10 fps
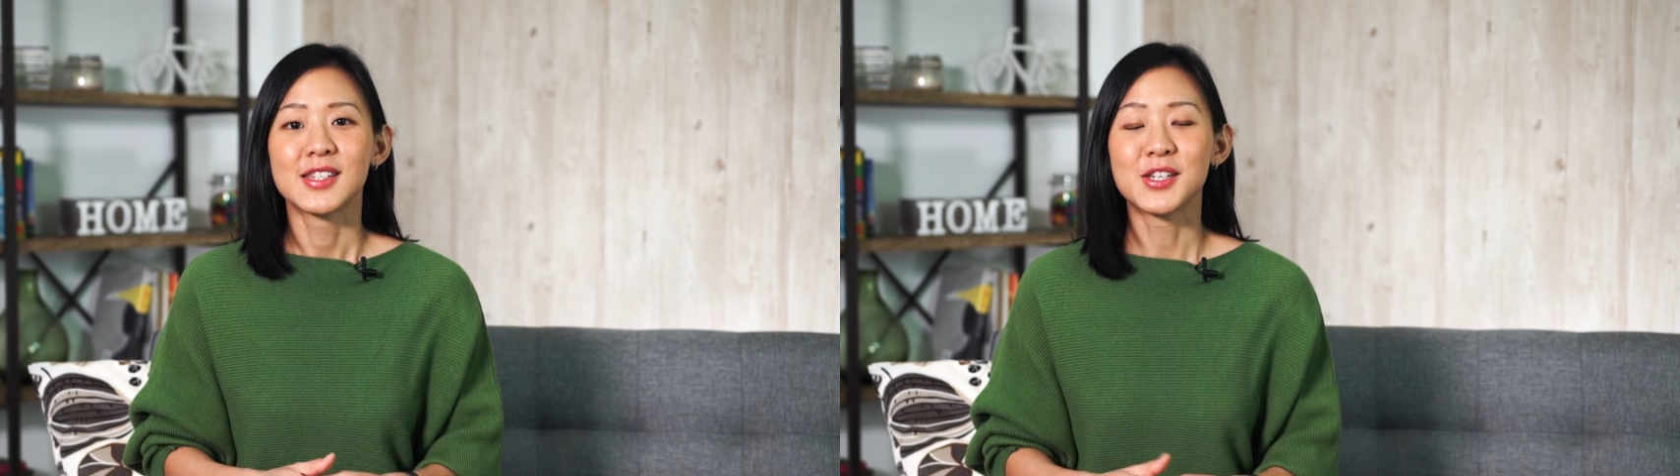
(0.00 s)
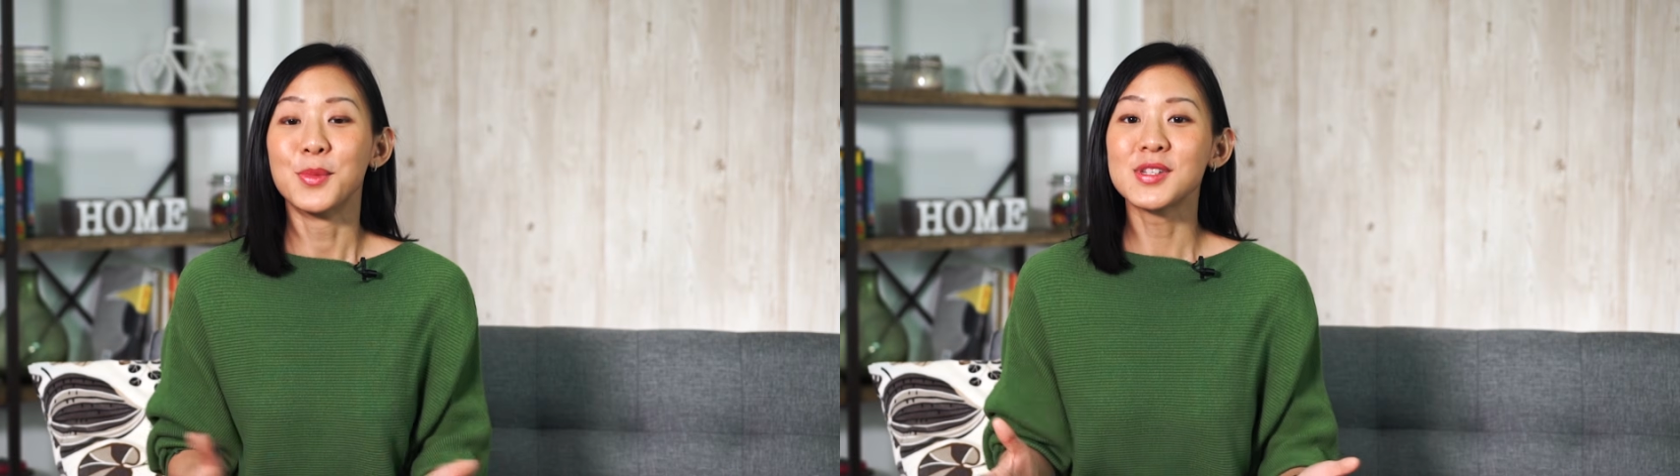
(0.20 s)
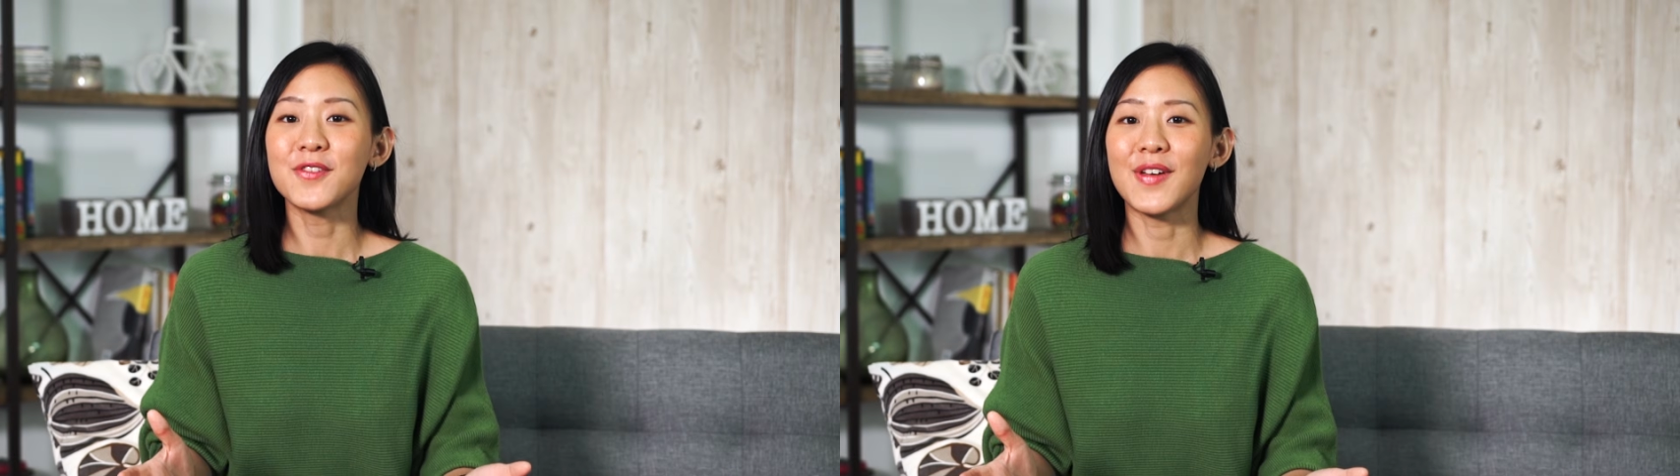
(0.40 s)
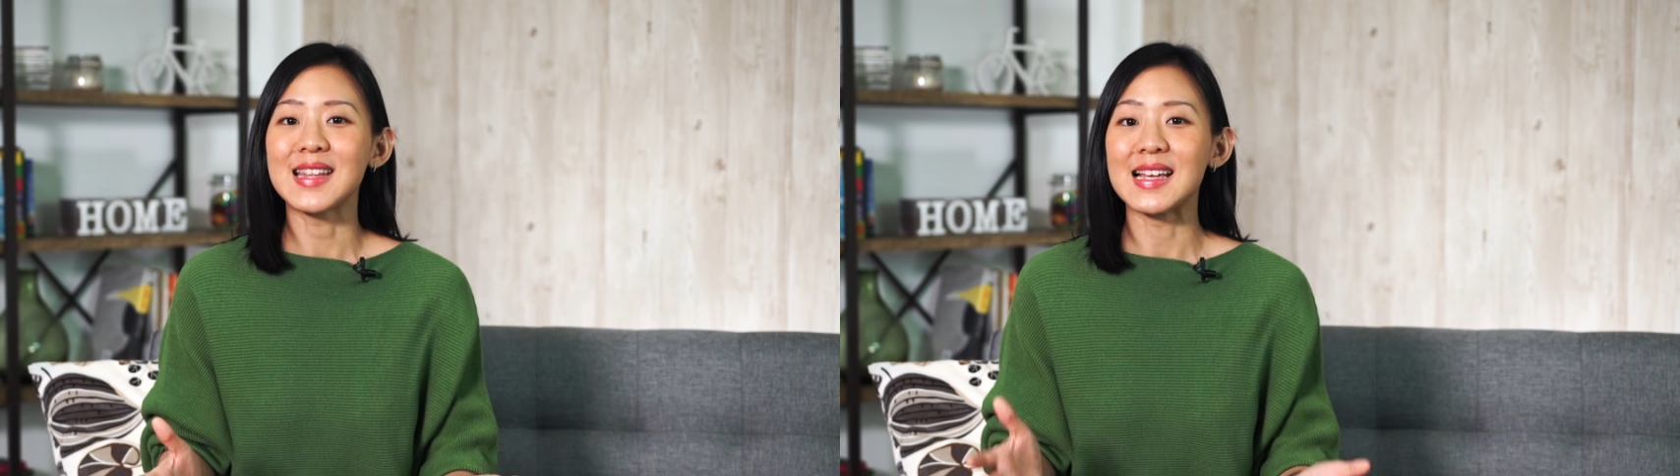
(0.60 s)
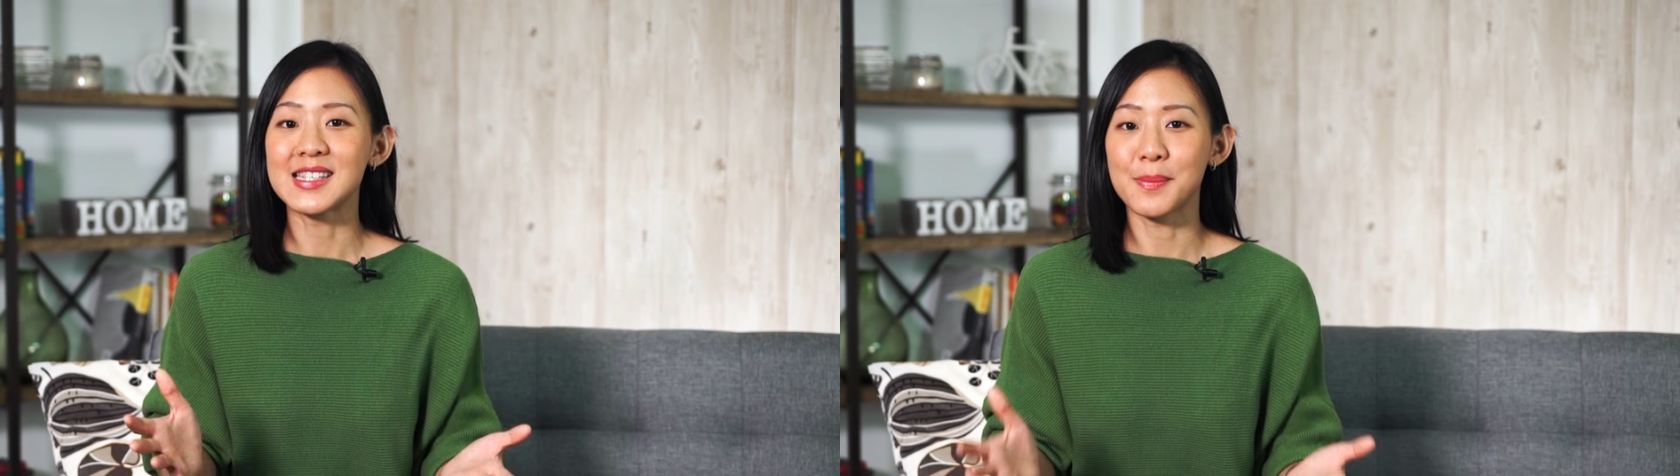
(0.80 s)
To motivate
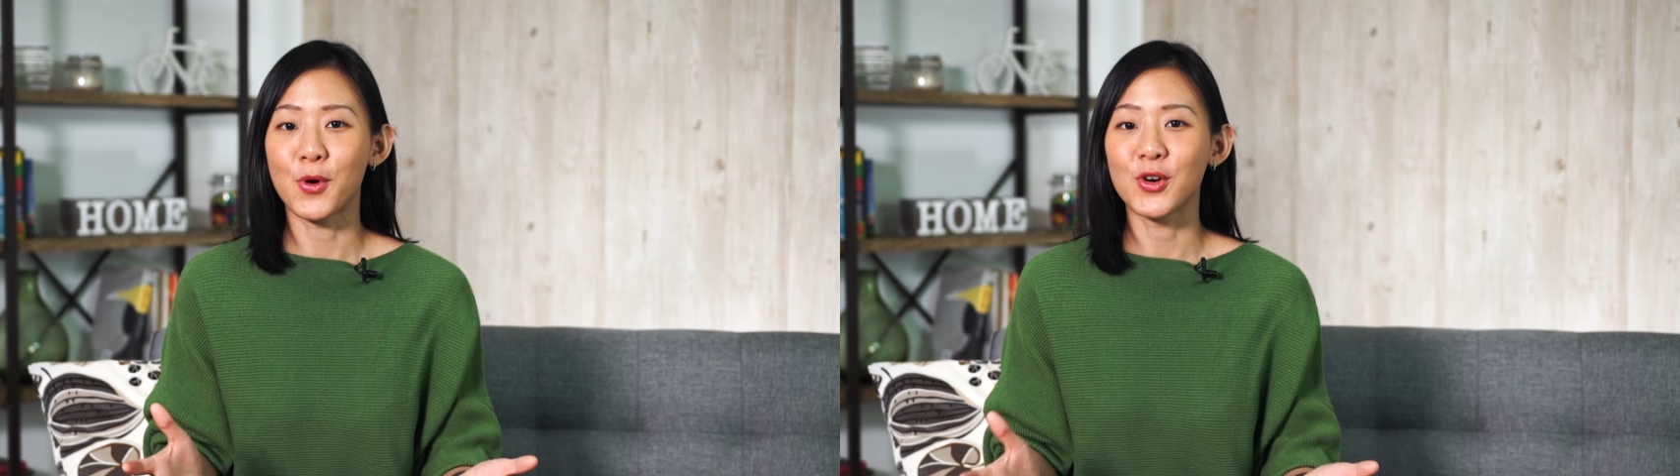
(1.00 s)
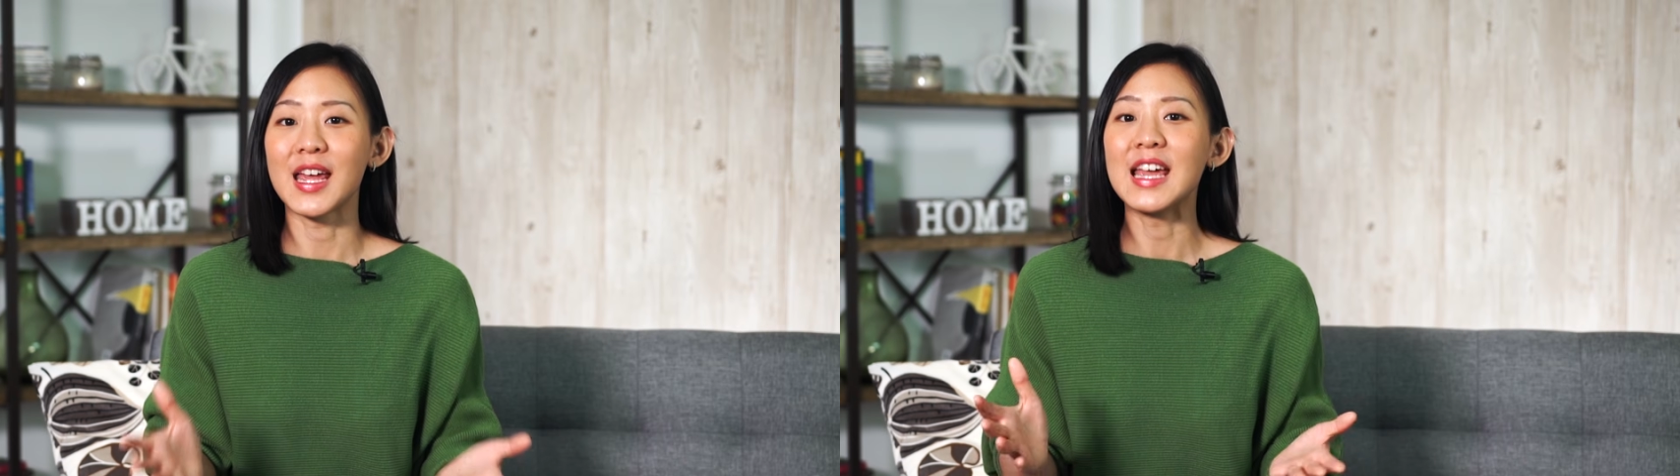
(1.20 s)
and support